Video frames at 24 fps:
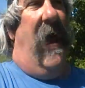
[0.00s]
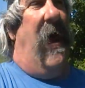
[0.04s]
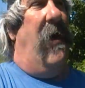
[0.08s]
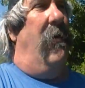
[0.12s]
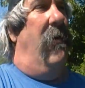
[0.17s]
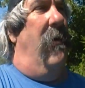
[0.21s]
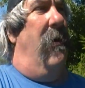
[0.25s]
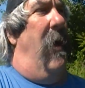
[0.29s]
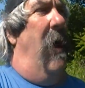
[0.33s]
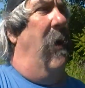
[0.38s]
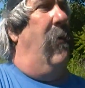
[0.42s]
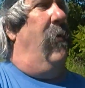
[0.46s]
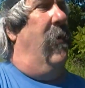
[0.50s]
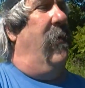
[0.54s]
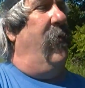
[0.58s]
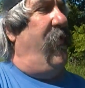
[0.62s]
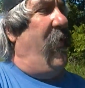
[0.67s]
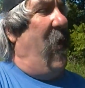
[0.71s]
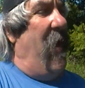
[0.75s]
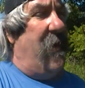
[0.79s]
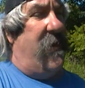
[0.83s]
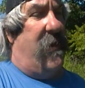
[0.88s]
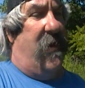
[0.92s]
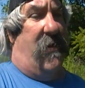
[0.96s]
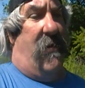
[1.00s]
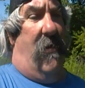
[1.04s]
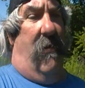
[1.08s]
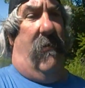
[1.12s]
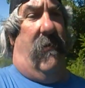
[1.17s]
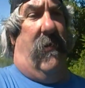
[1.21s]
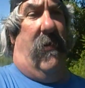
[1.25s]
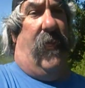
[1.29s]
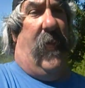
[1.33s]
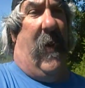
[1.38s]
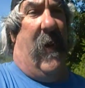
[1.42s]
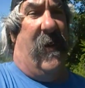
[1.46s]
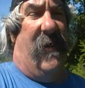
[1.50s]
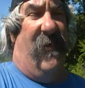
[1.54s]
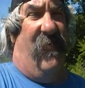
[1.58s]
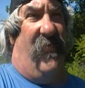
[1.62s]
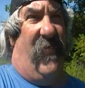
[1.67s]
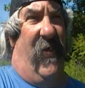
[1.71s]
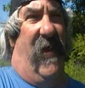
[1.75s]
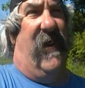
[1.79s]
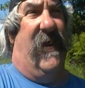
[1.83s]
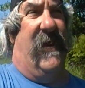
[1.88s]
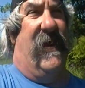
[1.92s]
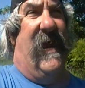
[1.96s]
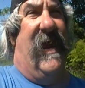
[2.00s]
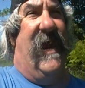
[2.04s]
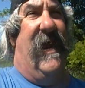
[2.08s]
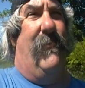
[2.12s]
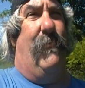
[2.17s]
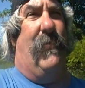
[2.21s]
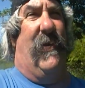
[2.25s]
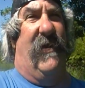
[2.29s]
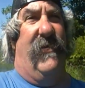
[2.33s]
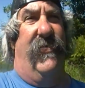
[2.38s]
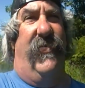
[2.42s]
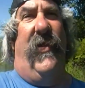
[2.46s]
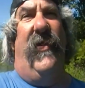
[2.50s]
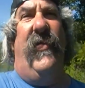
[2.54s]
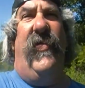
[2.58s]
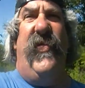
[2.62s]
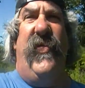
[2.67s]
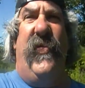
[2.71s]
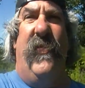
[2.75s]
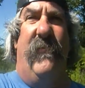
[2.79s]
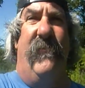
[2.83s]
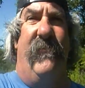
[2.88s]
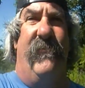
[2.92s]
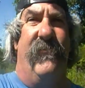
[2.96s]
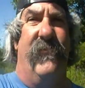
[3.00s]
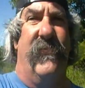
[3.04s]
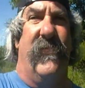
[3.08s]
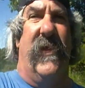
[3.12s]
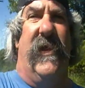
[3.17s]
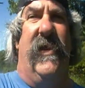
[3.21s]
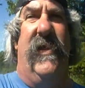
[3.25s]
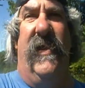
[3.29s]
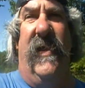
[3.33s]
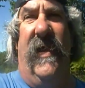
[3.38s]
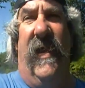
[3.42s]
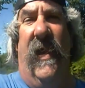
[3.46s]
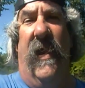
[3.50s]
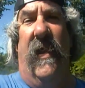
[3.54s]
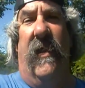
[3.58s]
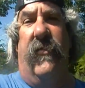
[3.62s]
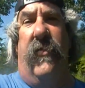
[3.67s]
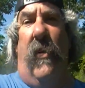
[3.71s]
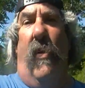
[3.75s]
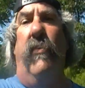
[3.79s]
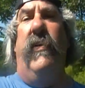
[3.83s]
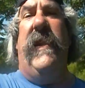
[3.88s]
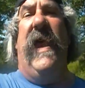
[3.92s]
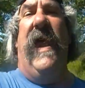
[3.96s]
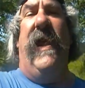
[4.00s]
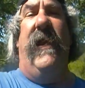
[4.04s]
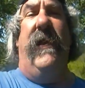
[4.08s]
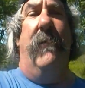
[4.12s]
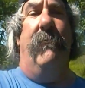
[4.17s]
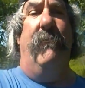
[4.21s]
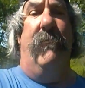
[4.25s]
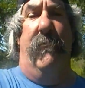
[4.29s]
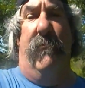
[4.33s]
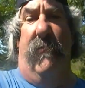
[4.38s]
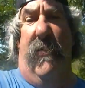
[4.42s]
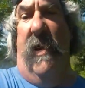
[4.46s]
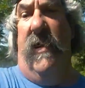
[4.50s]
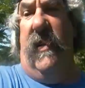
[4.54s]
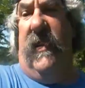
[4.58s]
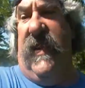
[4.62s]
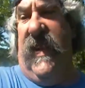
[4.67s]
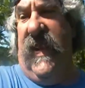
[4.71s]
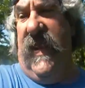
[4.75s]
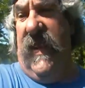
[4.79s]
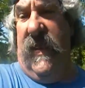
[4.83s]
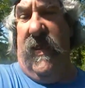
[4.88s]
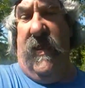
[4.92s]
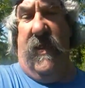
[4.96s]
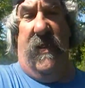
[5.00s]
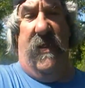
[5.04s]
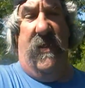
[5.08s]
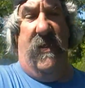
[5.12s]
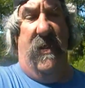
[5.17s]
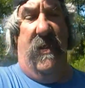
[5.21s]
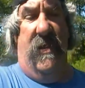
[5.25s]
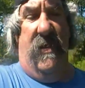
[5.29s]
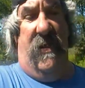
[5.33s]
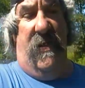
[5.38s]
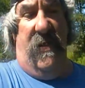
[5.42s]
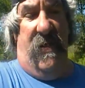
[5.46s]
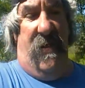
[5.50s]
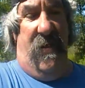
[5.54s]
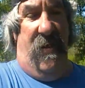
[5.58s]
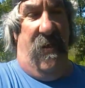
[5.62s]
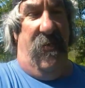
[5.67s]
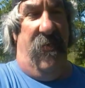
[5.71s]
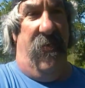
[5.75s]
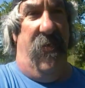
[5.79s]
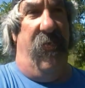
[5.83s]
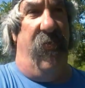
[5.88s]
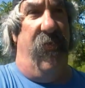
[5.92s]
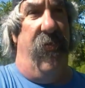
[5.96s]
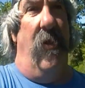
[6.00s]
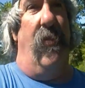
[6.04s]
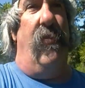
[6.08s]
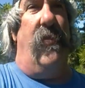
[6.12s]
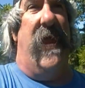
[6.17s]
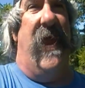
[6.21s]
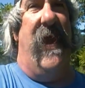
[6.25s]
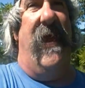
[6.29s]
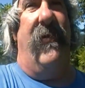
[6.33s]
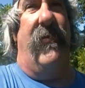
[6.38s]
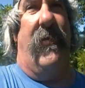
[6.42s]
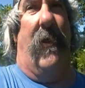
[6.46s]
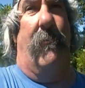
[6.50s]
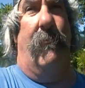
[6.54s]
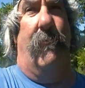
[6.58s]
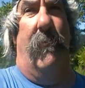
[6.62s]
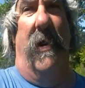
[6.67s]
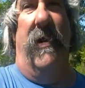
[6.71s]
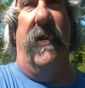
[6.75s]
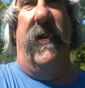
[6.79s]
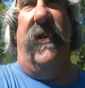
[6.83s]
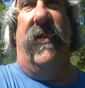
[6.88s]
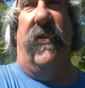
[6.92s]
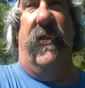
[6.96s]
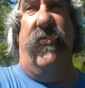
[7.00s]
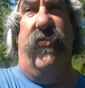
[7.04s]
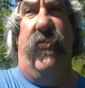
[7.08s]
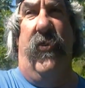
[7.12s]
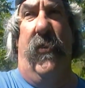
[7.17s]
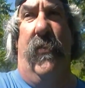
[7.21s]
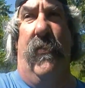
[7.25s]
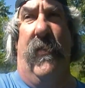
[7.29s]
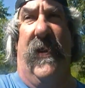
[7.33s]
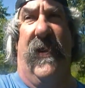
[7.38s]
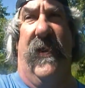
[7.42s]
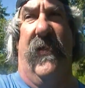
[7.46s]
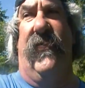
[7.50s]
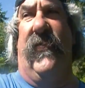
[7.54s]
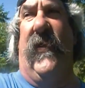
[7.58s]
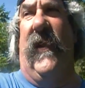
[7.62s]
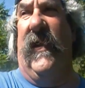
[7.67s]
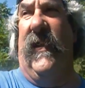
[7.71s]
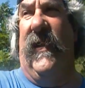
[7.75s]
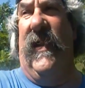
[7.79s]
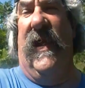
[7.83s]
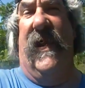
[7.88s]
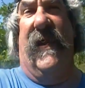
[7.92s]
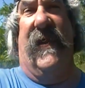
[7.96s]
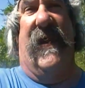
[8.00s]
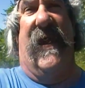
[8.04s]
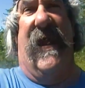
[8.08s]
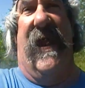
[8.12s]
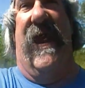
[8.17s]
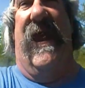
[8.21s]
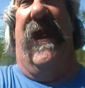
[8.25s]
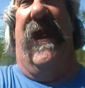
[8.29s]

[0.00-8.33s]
I wish I could go to things like that, but just don't have the money. Just don't have the money to do anything like